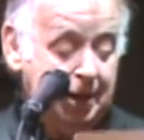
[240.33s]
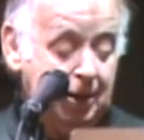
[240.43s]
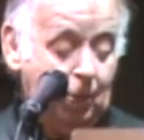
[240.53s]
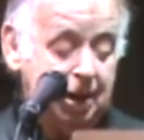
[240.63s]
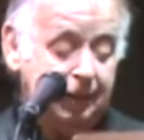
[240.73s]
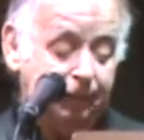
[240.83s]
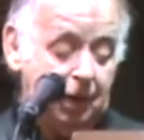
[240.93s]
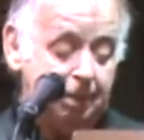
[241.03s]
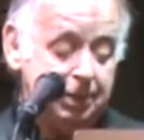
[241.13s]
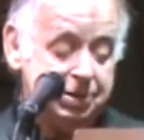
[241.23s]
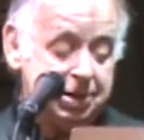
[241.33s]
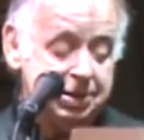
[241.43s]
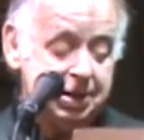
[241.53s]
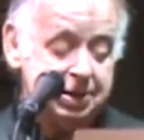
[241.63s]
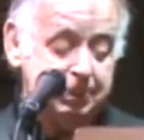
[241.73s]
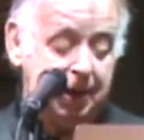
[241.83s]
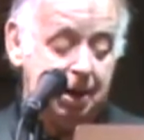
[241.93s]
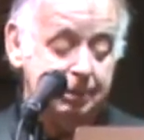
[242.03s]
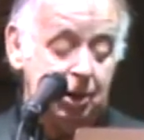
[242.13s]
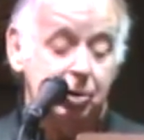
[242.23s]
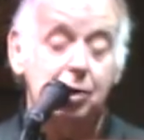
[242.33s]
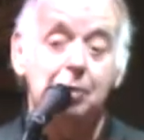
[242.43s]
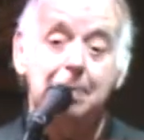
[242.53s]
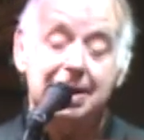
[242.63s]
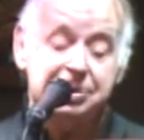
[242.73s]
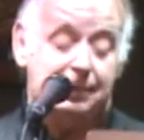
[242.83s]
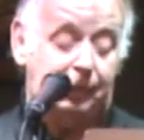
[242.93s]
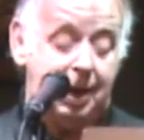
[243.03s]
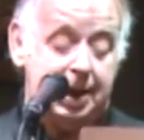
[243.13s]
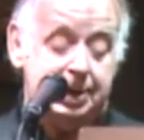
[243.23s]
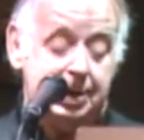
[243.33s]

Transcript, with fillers: when the pharmacist has become your new best friend.